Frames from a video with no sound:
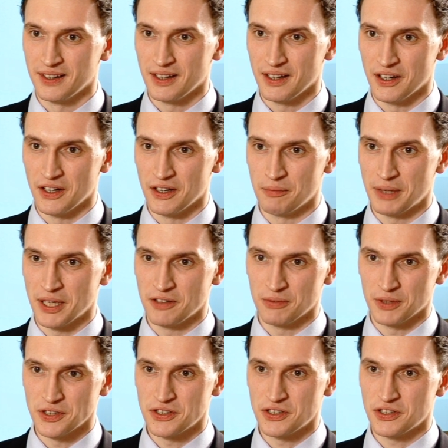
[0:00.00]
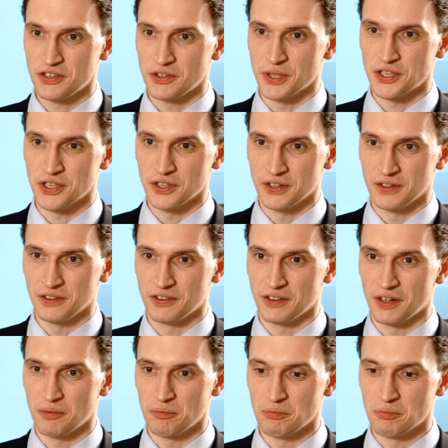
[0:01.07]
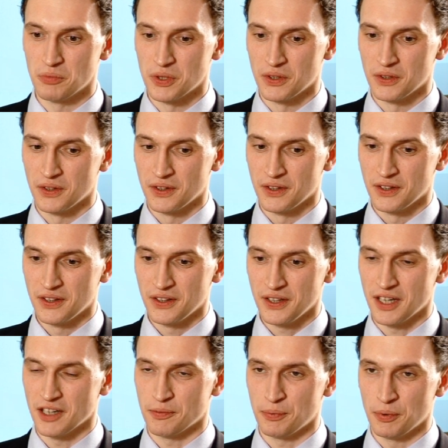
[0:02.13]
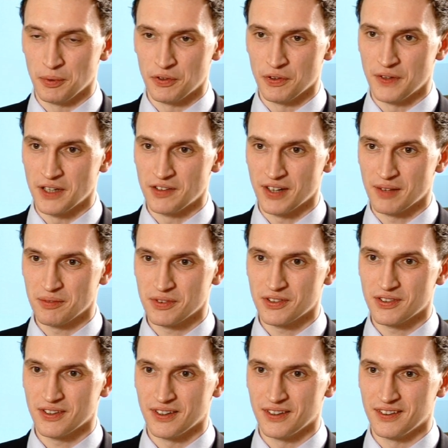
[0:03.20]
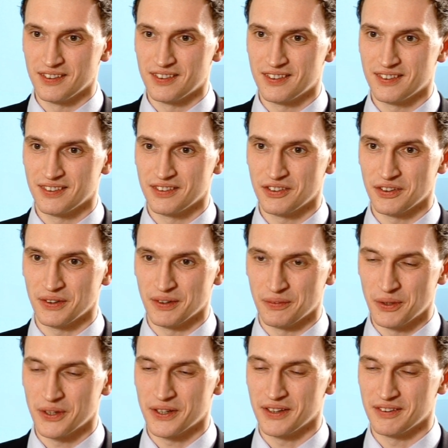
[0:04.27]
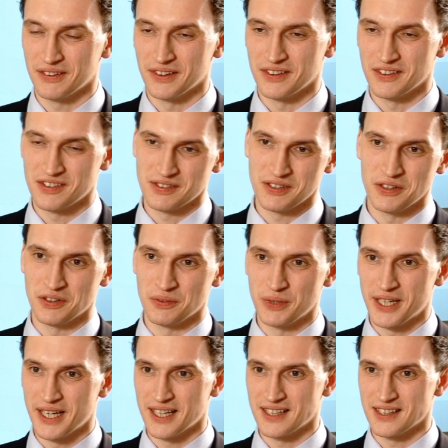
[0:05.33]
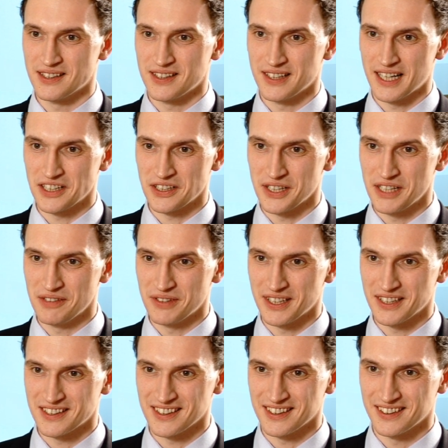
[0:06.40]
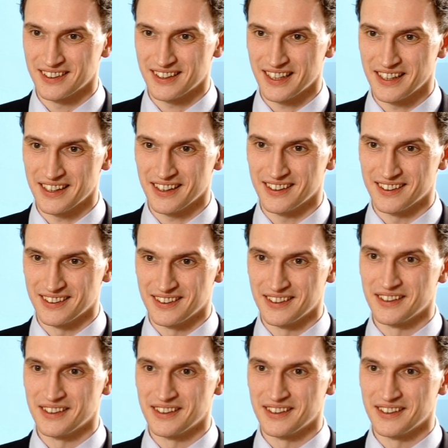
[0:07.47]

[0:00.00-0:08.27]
Paid for my tuition and, yes, put me through the exams. And so, yeah, working and using weekends, the occasional evening to get it done.